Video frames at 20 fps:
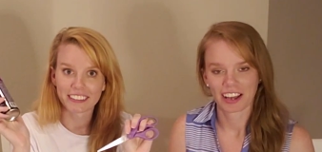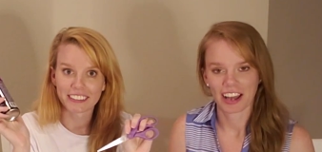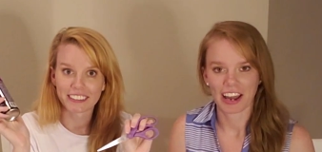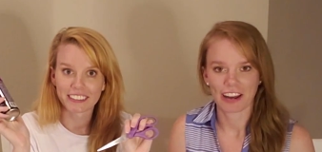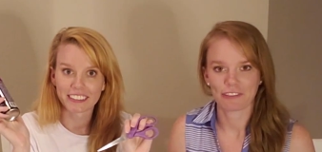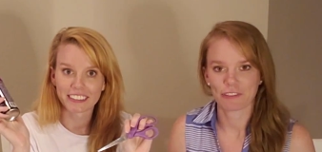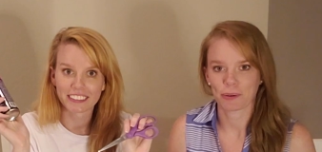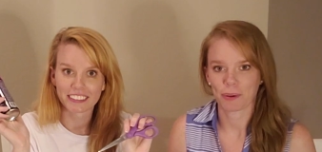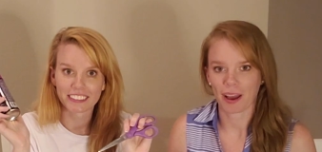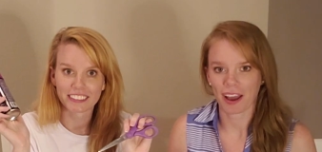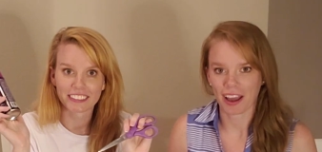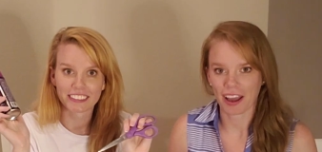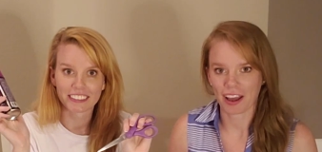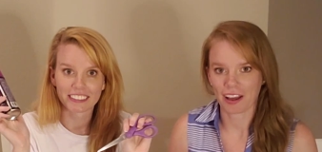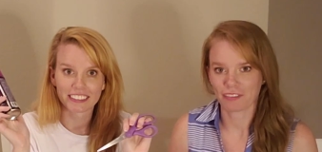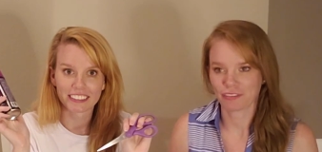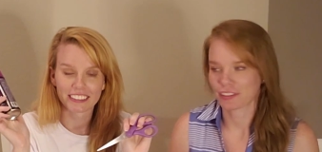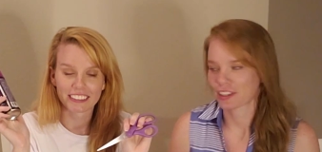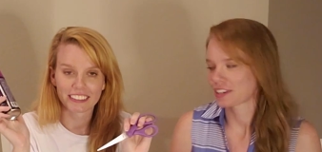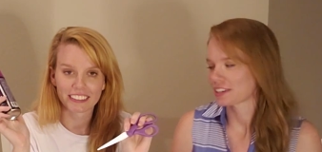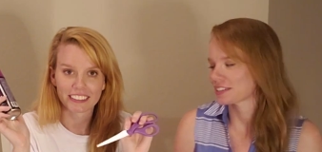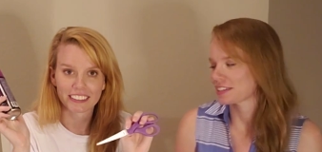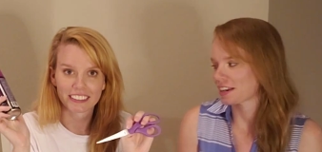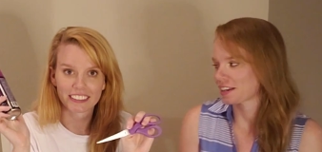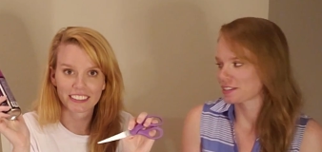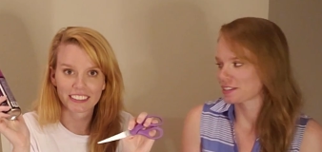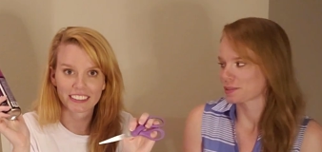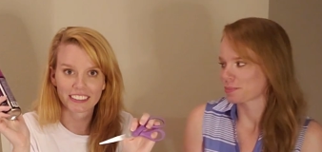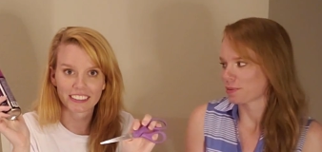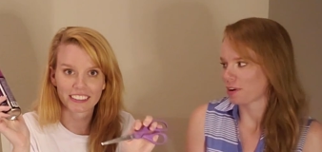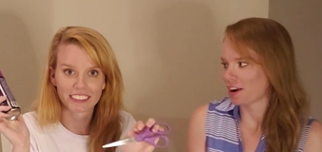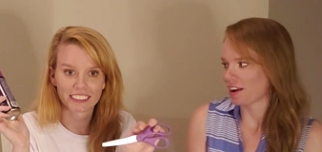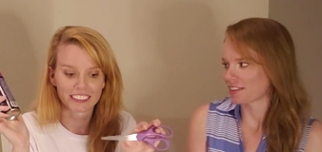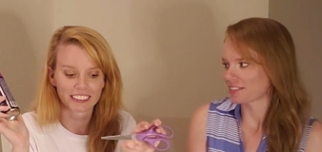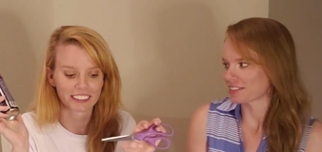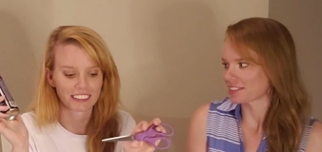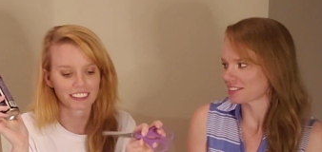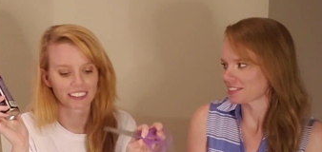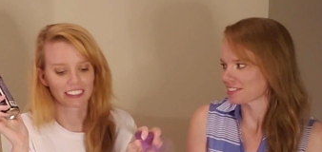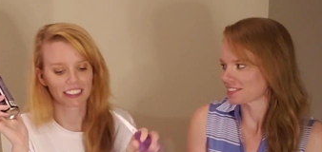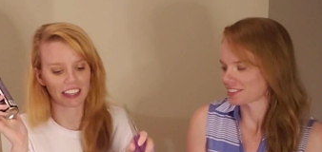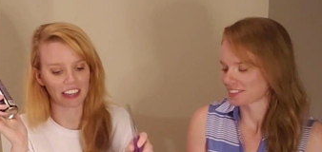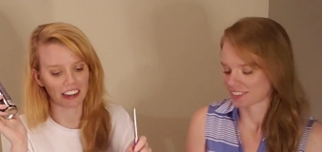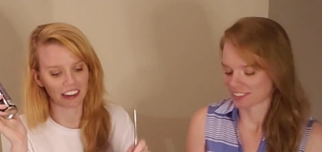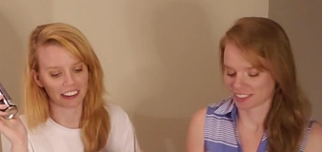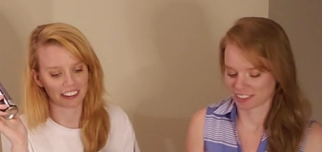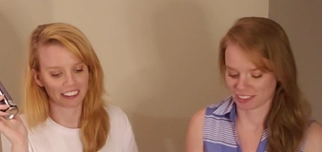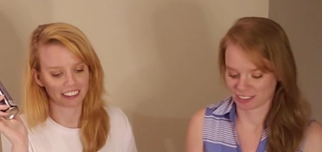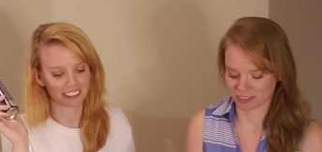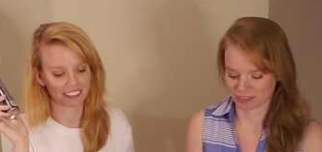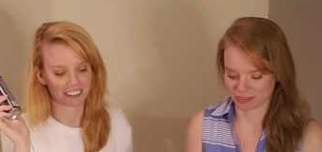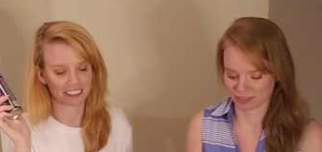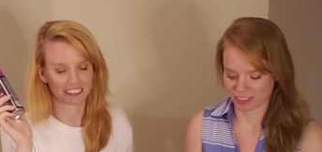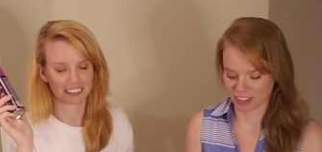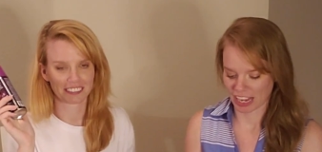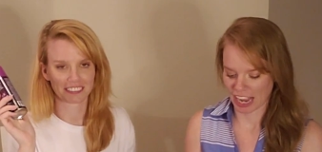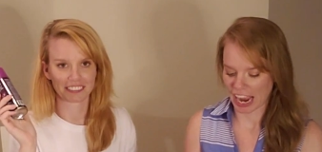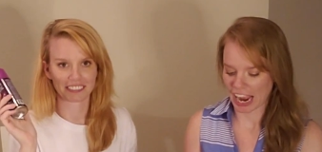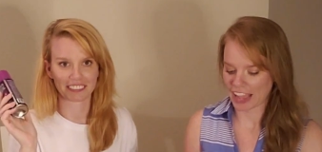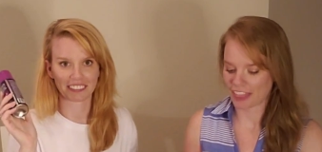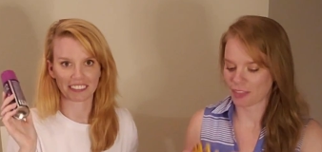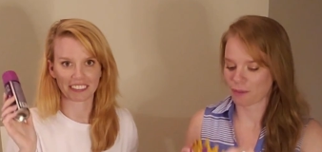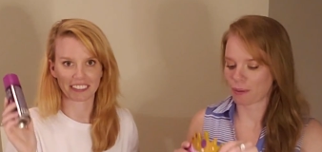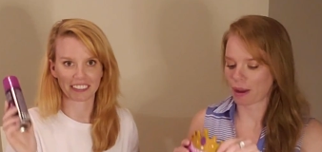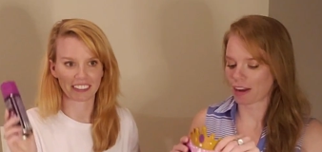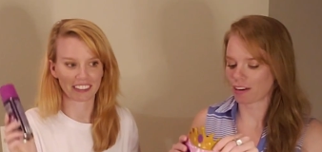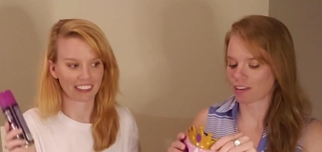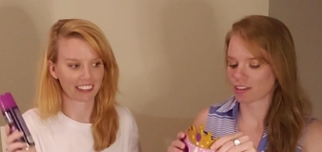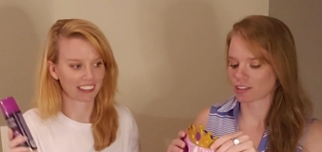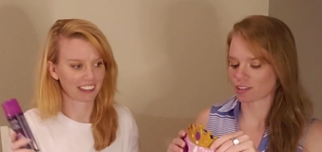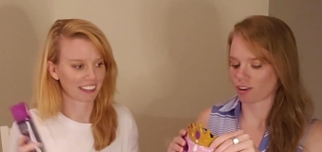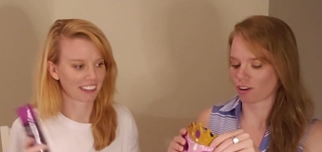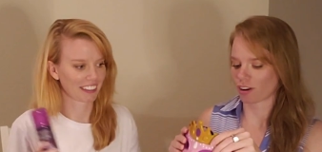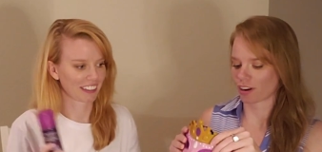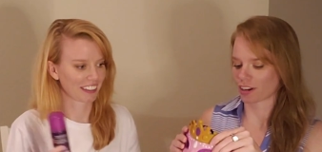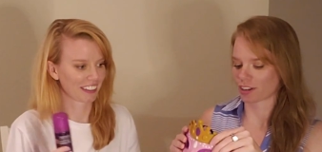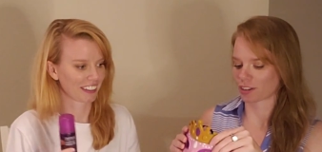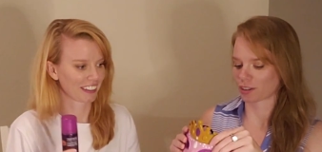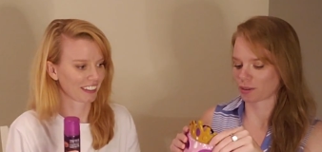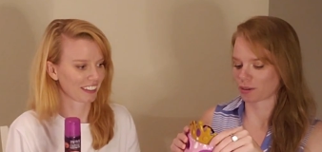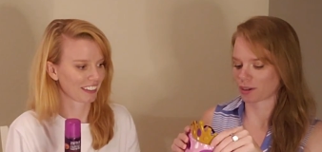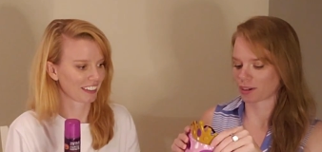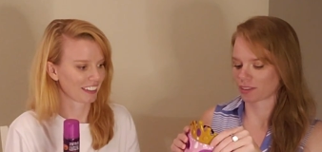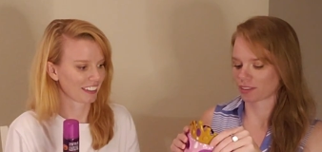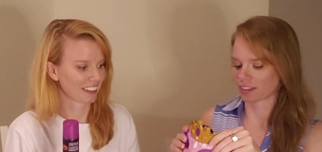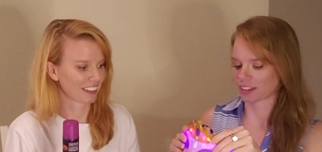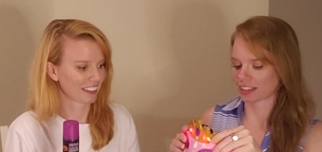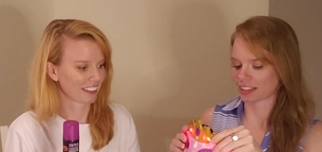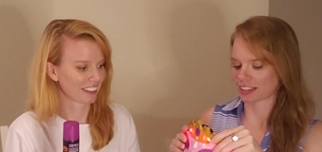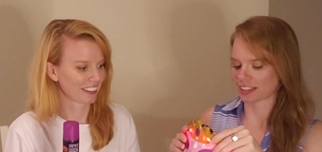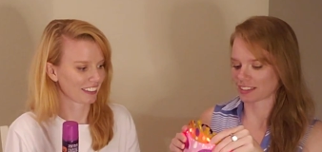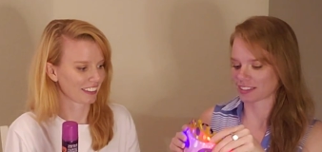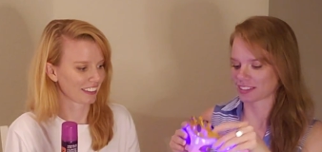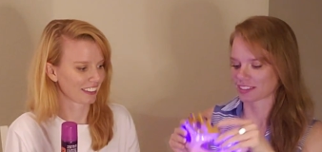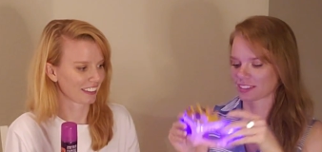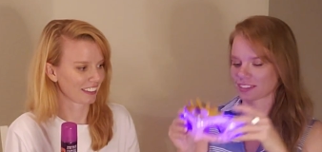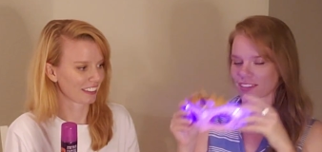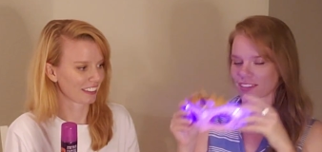Speaker 1: And if you have, then it's not a surprise. Yeah. And the batteries are included. Look at this.